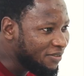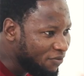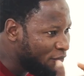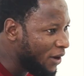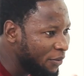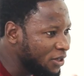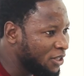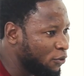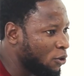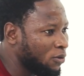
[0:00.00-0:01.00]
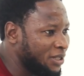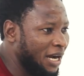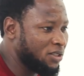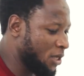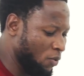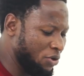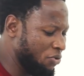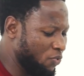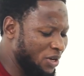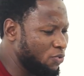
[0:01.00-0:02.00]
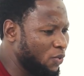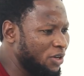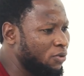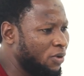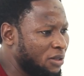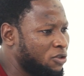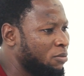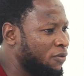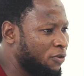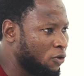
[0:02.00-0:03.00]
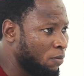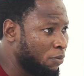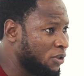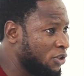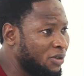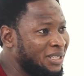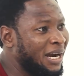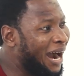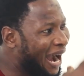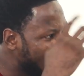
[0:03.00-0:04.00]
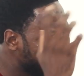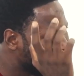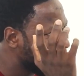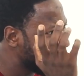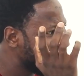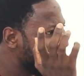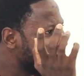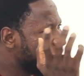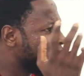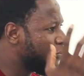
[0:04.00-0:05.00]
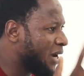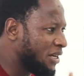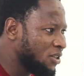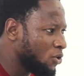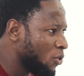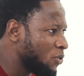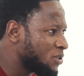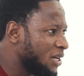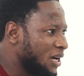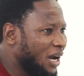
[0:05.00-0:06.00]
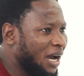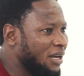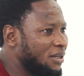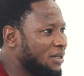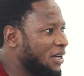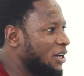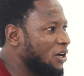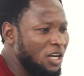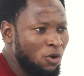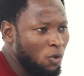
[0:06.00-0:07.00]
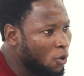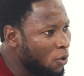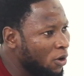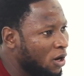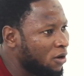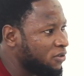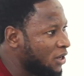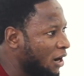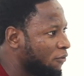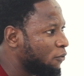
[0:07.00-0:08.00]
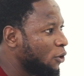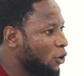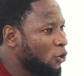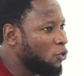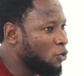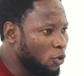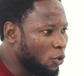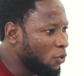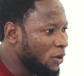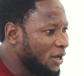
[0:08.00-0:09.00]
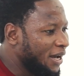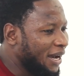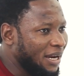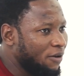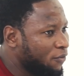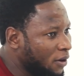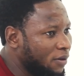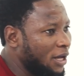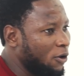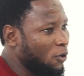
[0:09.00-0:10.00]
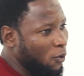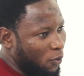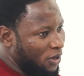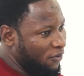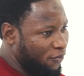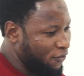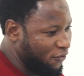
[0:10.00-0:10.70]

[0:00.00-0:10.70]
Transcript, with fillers: very difficult task. Now, when you when, when you look at some of his composition, the high notes, the running notes, and a whole lot of stuff, okay. you know. And I felt like, oh, if